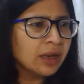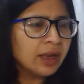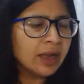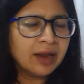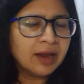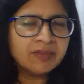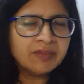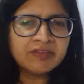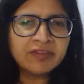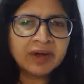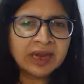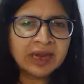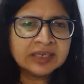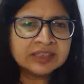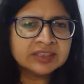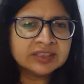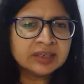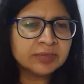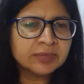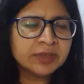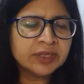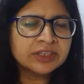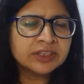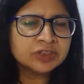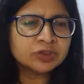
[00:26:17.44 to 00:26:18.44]
and find
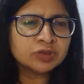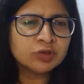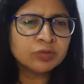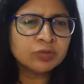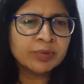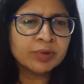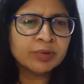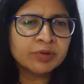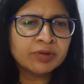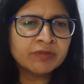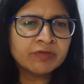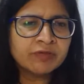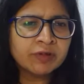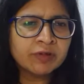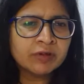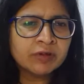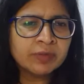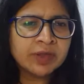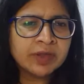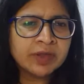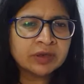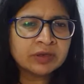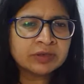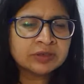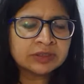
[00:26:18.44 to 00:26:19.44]
something so beautiful,
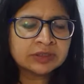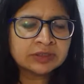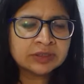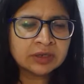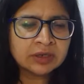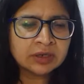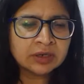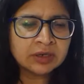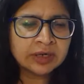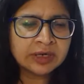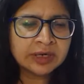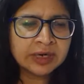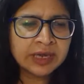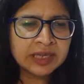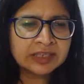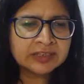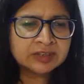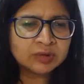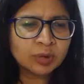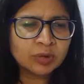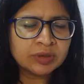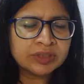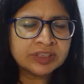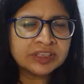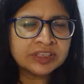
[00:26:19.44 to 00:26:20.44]
because it
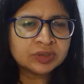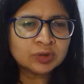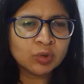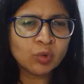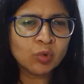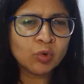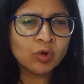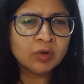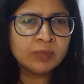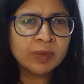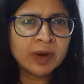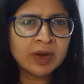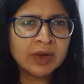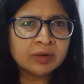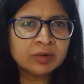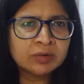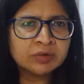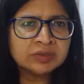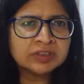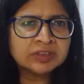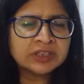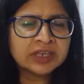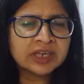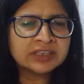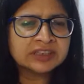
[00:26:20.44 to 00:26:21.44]
has all these old
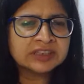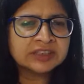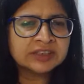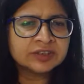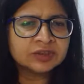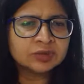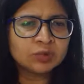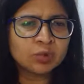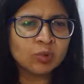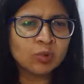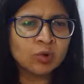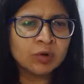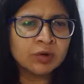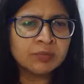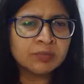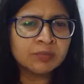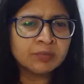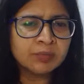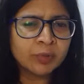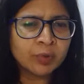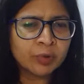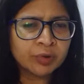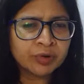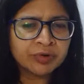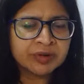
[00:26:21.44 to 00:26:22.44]
bungalows, it has these old
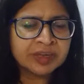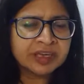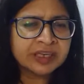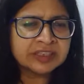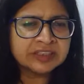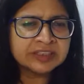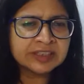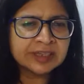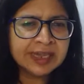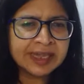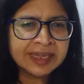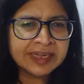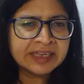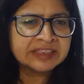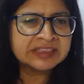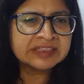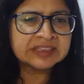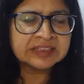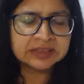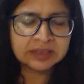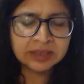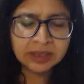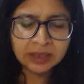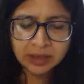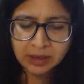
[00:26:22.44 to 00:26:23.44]
Portuguese
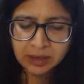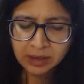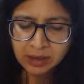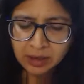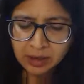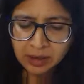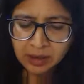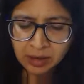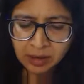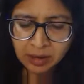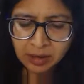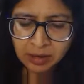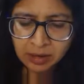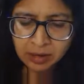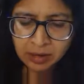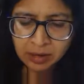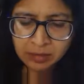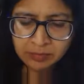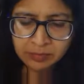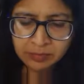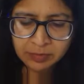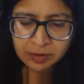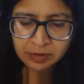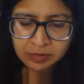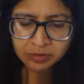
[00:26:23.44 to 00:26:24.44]
links
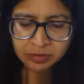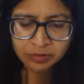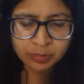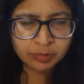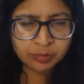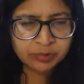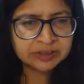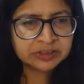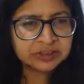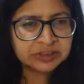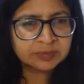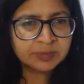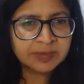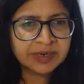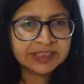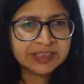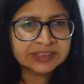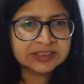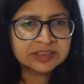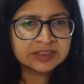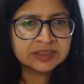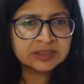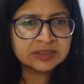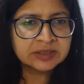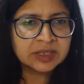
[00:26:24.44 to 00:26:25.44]
through its
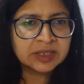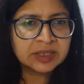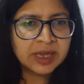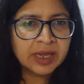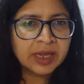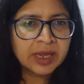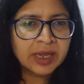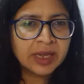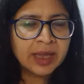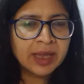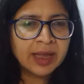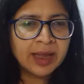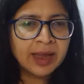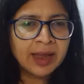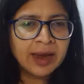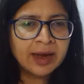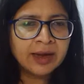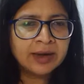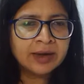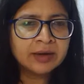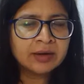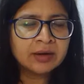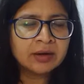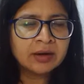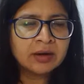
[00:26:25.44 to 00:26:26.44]
places.
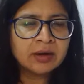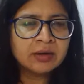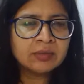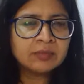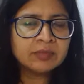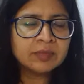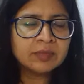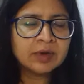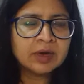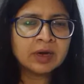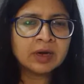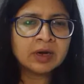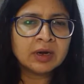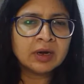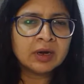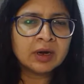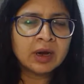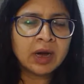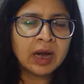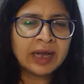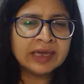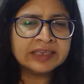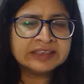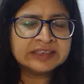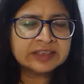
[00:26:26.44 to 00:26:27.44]
And
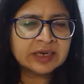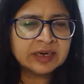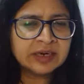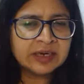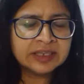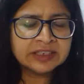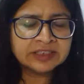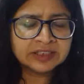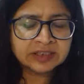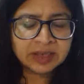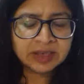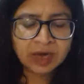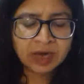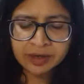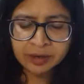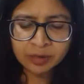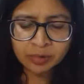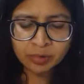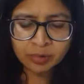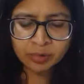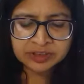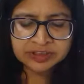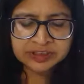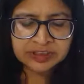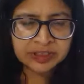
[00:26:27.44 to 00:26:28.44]
I suddenly started
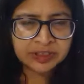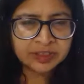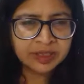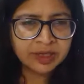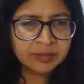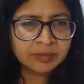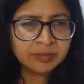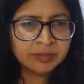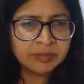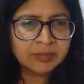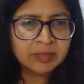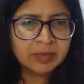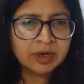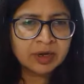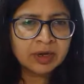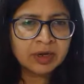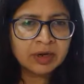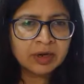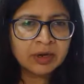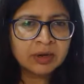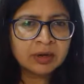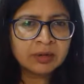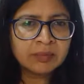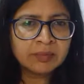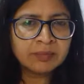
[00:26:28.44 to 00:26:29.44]
noticing them,
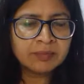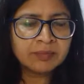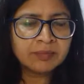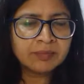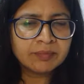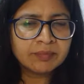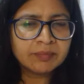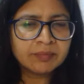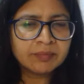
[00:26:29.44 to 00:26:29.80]
a